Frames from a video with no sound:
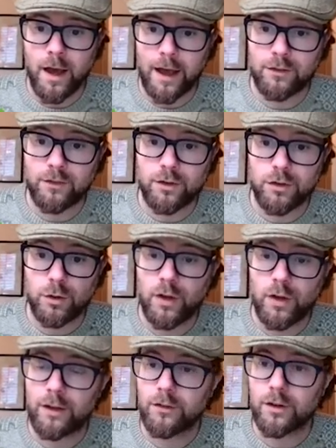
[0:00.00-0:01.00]
And you
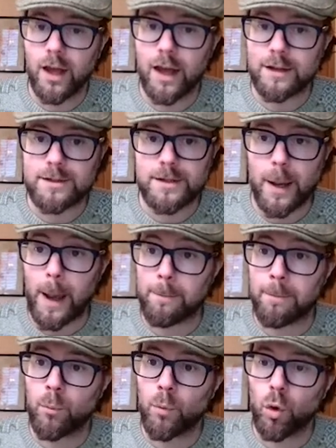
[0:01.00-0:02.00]
tend to get um,